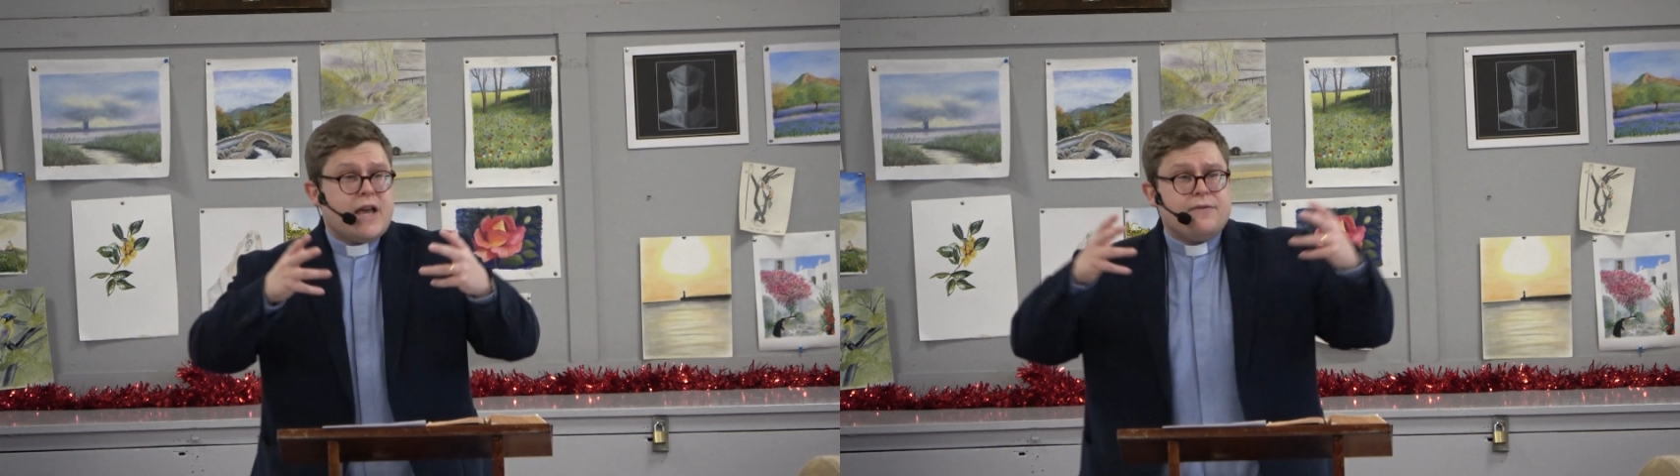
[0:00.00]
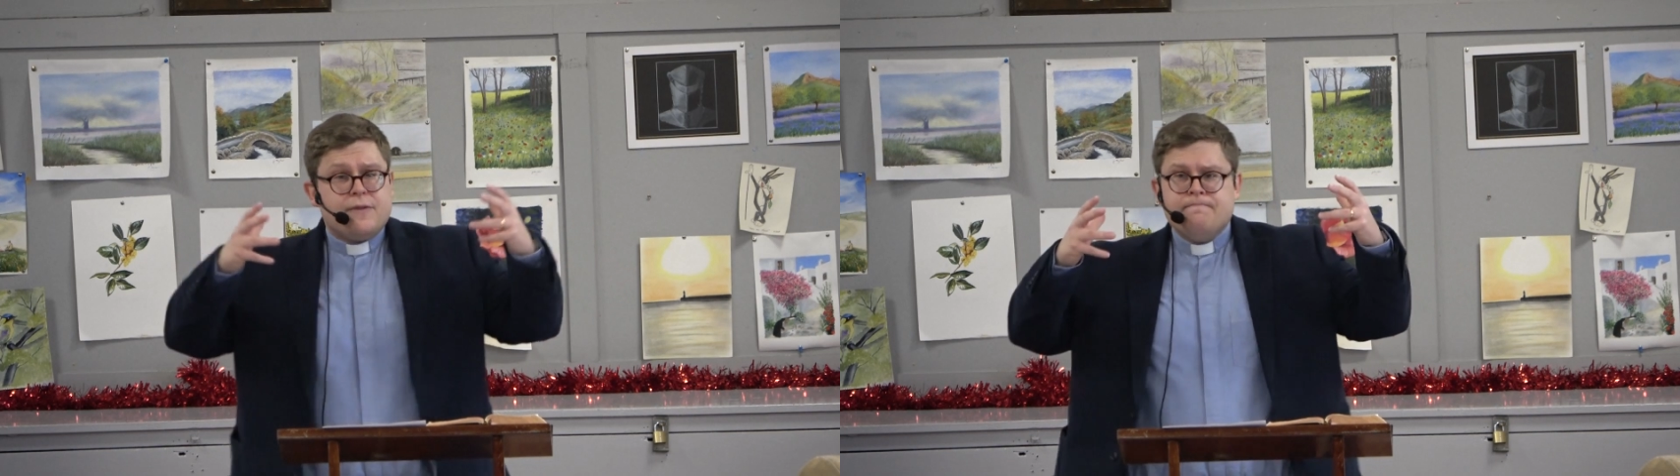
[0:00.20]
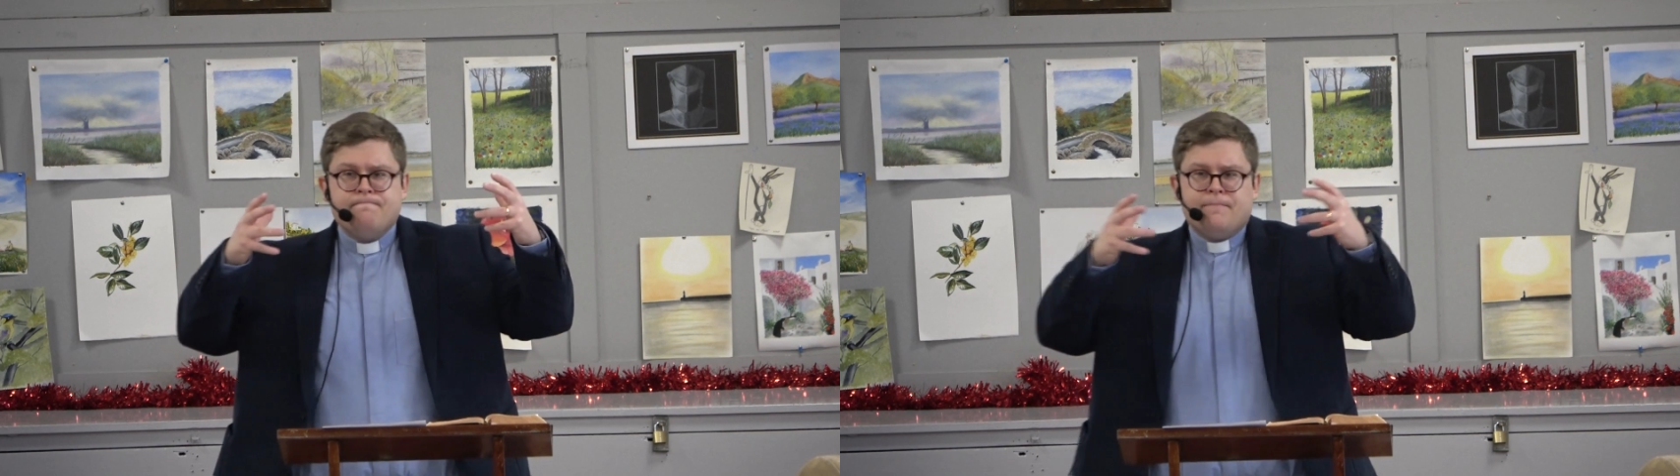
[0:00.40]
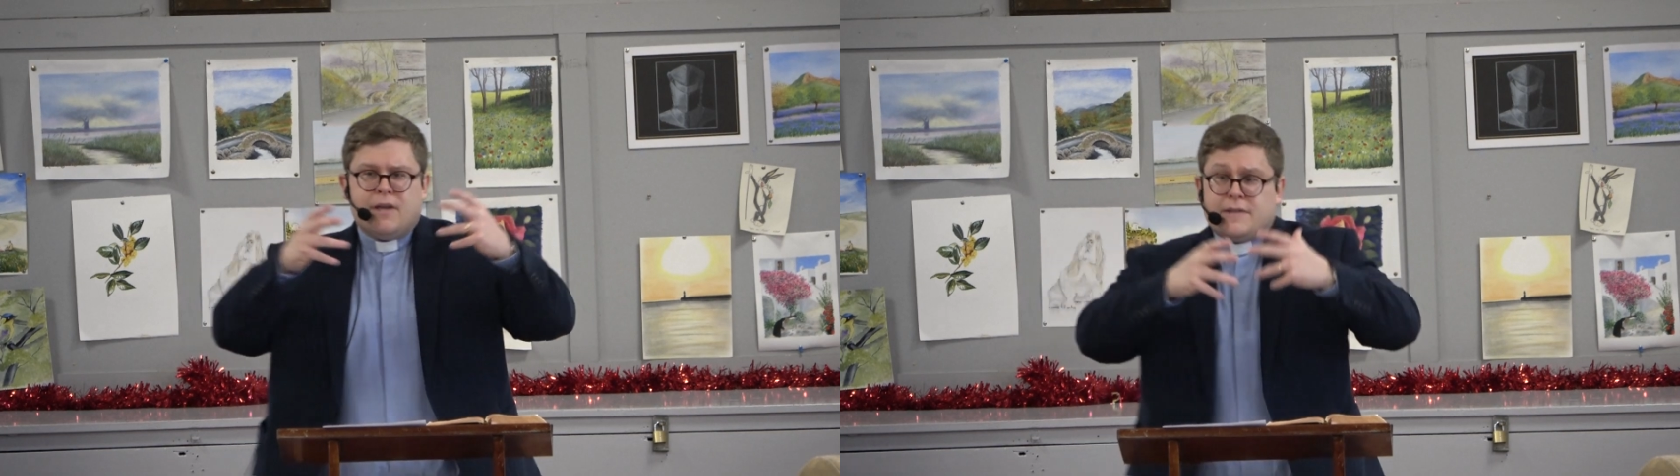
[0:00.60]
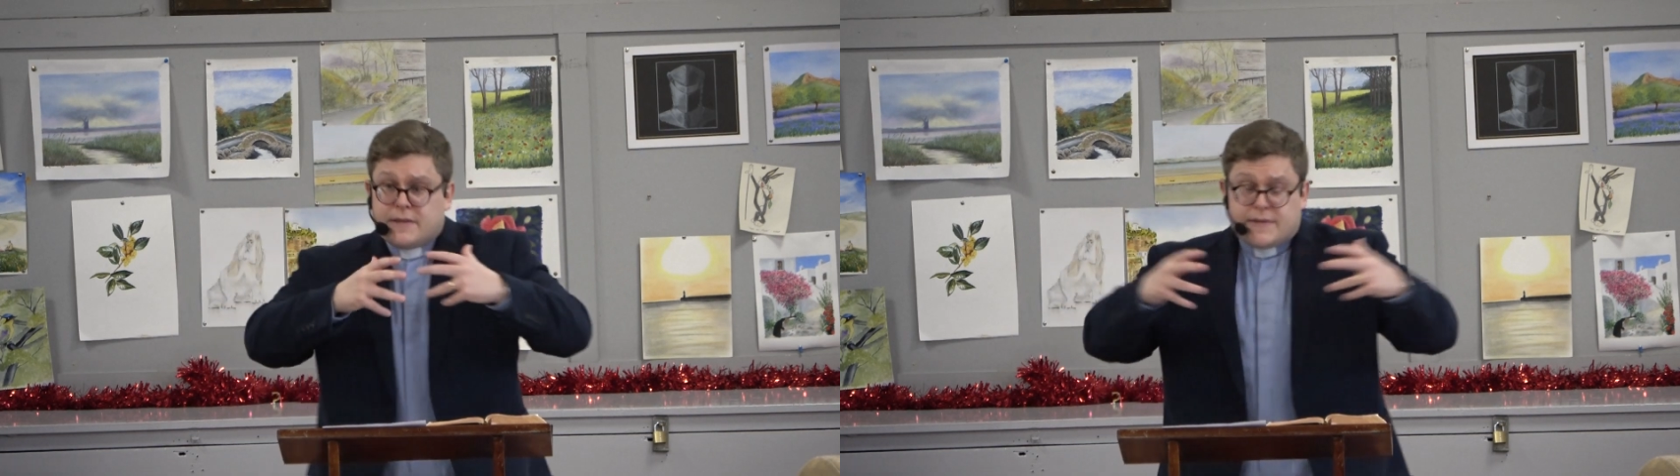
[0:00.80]
Death
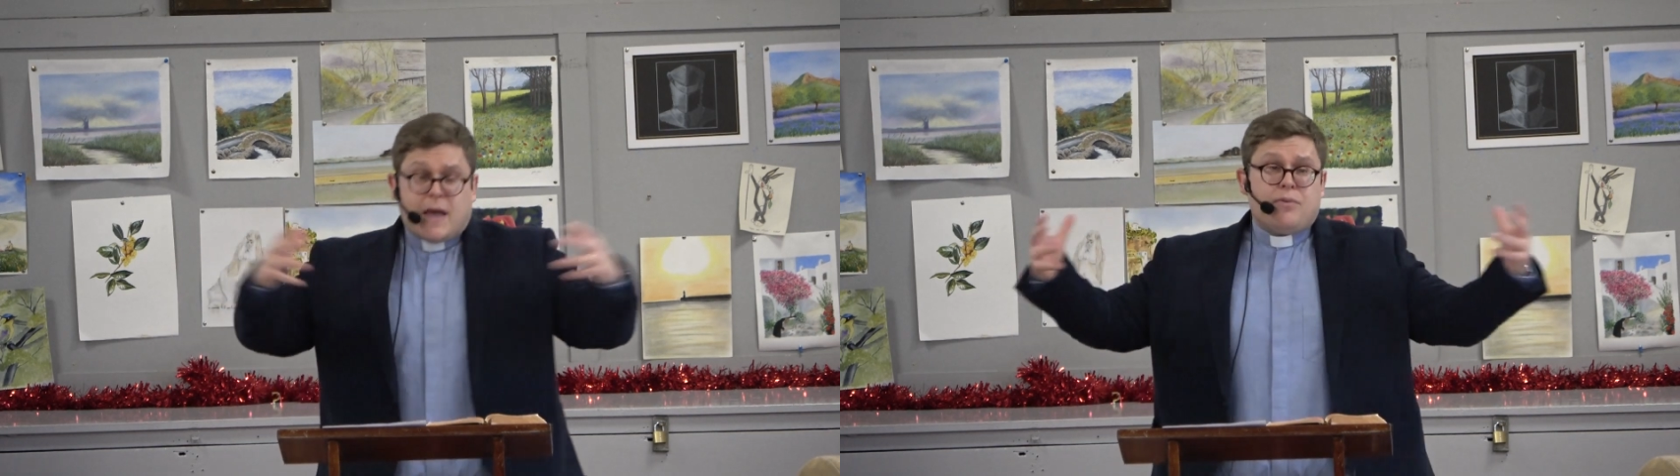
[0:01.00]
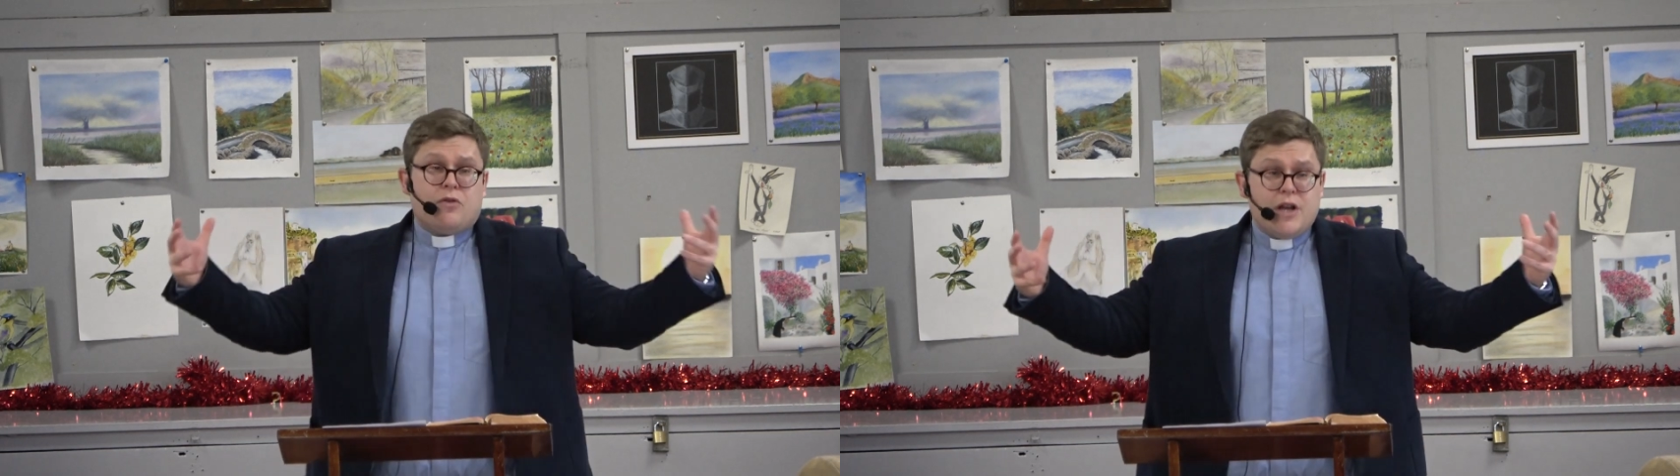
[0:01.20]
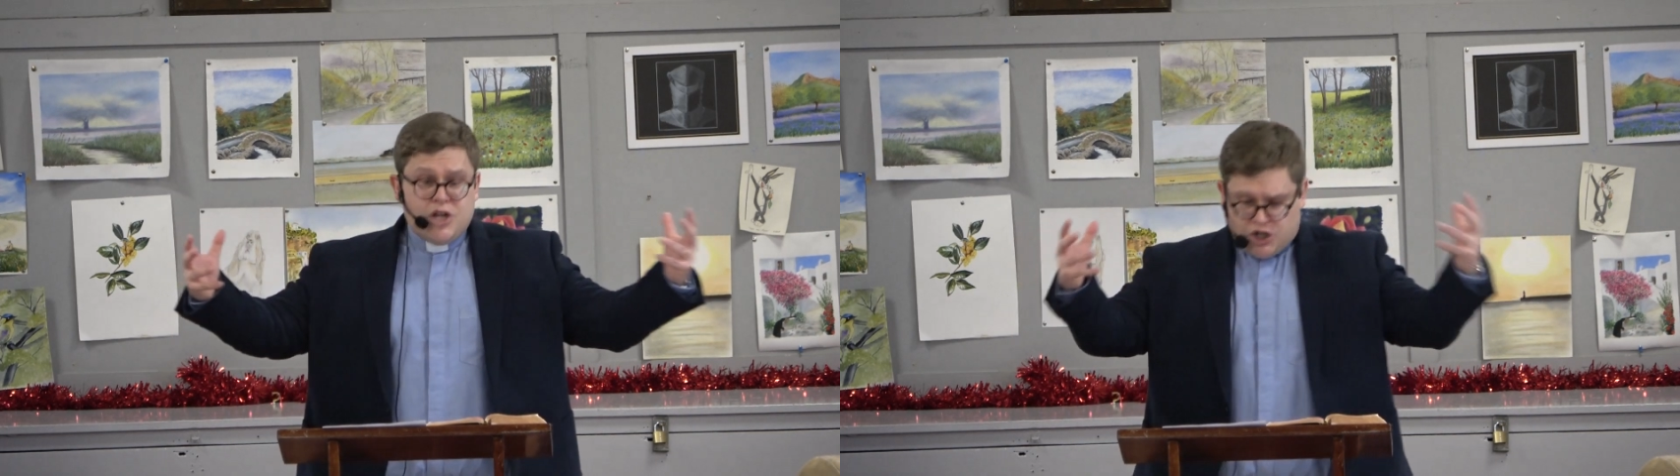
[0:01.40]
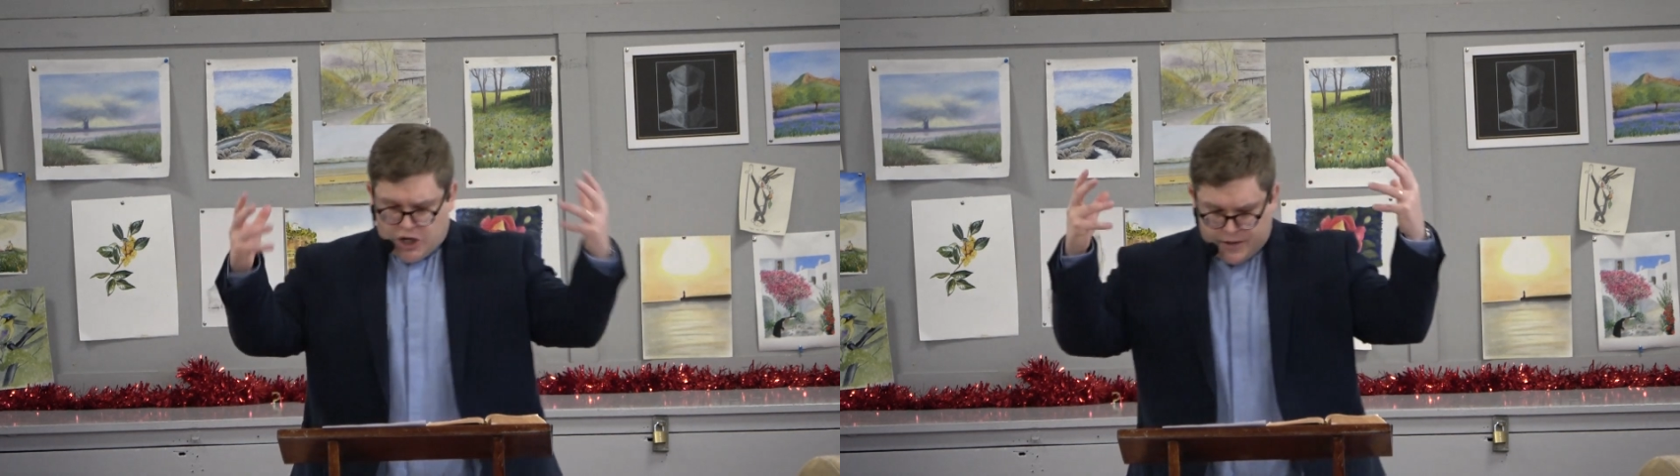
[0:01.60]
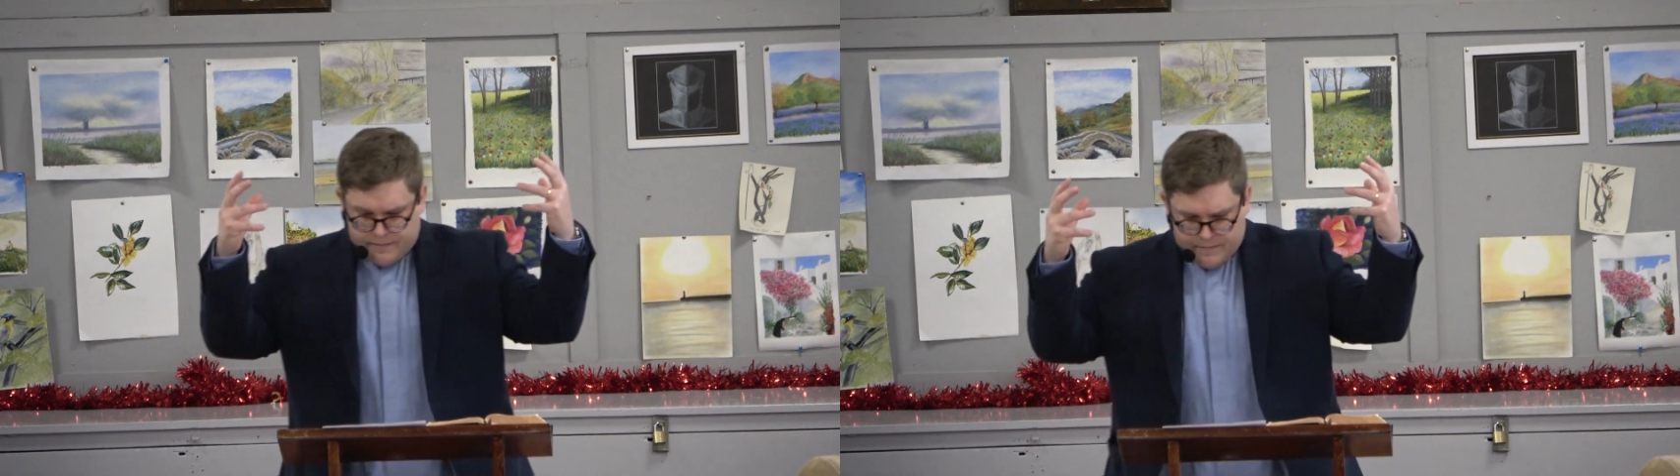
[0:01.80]
is a
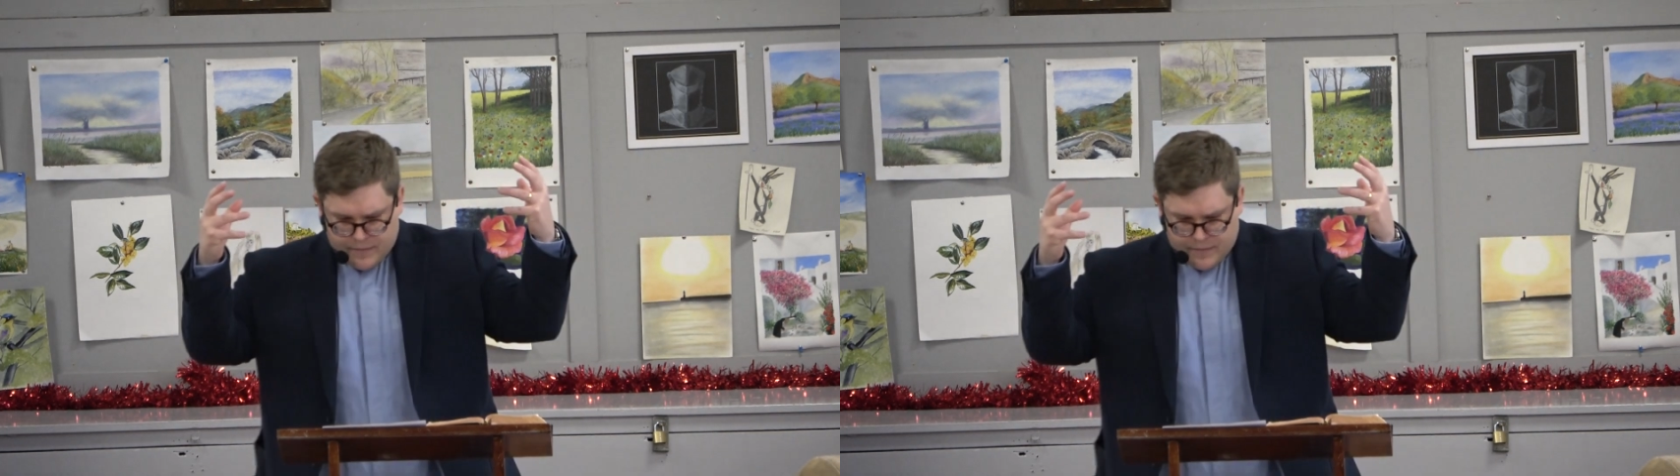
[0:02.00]
separation